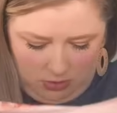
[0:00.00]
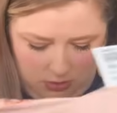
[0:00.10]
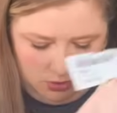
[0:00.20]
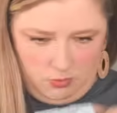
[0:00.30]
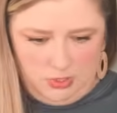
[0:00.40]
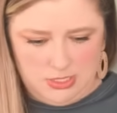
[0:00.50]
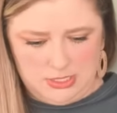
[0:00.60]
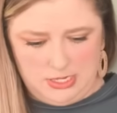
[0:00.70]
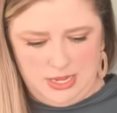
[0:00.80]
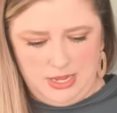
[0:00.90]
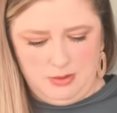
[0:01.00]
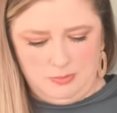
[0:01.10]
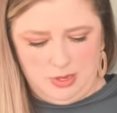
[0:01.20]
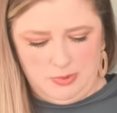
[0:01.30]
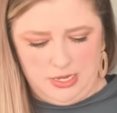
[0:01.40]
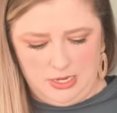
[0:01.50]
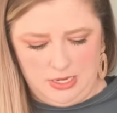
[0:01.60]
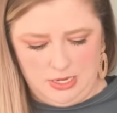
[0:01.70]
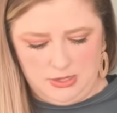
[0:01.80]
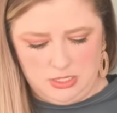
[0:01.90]
I want to say maybe I
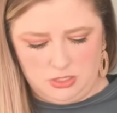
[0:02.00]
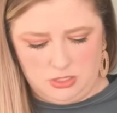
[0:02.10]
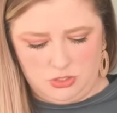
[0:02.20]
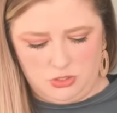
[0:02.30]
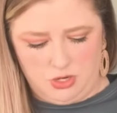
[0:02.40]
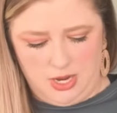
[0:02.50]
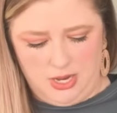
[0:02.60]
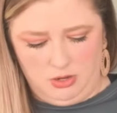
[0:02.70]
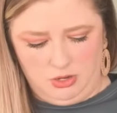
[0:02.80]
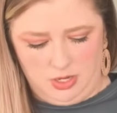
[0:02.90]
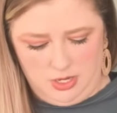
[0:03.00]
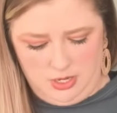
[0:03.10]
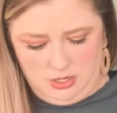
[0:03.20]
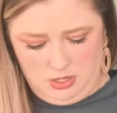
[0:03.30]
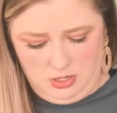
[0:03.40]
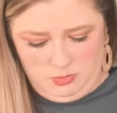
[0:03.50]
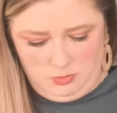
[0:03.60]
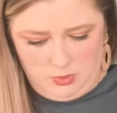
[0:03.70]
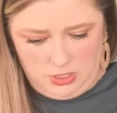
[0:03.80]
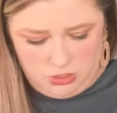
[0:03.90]
got this to try on,
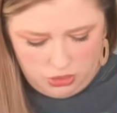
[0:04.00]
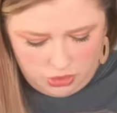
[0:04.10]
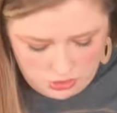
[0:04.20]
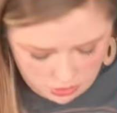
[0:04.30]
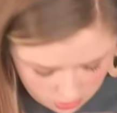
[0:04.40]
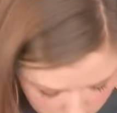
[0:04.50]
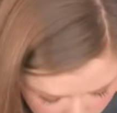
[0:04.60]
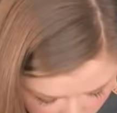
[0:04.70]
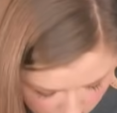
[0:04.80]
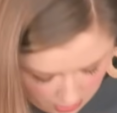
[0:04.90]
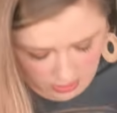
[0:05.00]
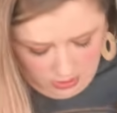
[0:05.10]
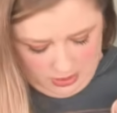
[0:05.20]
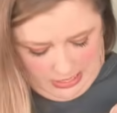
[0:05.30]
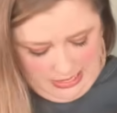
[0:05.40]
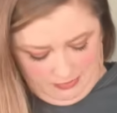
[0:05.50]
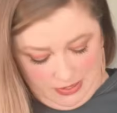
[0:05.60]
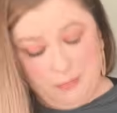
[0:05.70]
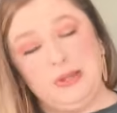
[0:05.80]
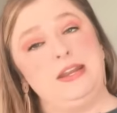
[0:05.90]
which I have
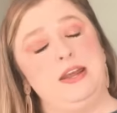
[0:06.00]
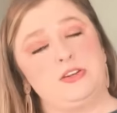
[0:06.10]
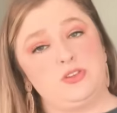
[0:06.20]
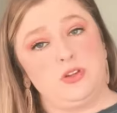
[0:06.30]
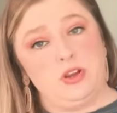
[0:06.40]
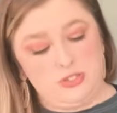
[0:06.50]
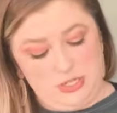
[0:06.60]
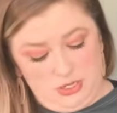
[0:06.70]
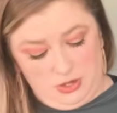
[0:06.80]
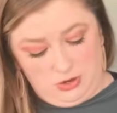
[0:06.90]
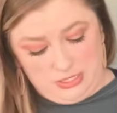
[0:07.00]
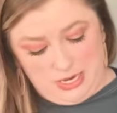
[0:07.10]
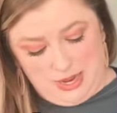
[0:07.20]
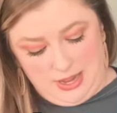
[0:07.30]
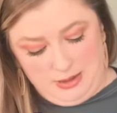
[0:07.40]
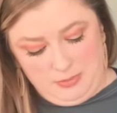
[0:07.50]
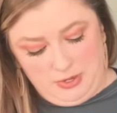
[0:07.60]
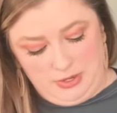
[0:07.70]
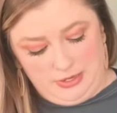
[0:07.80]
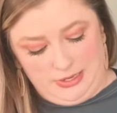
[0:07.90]
not been an extra large in a long time.
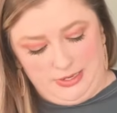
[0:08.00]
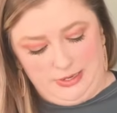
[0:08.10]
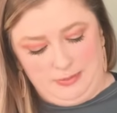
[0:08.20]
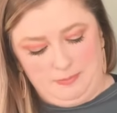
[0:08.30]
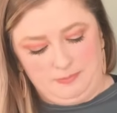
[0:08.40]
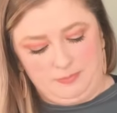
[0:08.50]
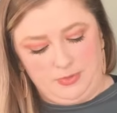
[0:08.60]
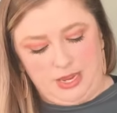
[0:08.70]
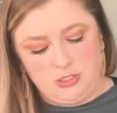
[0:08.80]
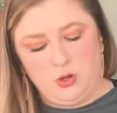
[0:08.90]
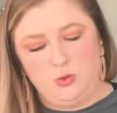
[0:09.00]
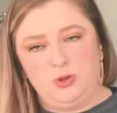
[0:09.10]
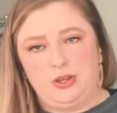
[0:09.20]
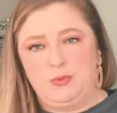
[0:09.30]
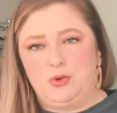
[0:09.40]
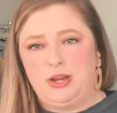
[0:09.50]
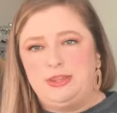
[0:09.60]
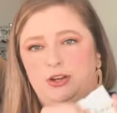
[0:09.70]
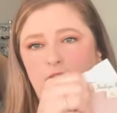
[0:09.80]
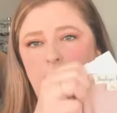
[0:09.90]
I don't know that I'm quite
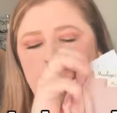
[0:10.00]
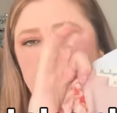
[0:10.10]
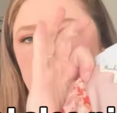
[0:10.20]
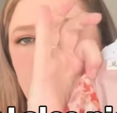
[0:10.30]
there yet, but I am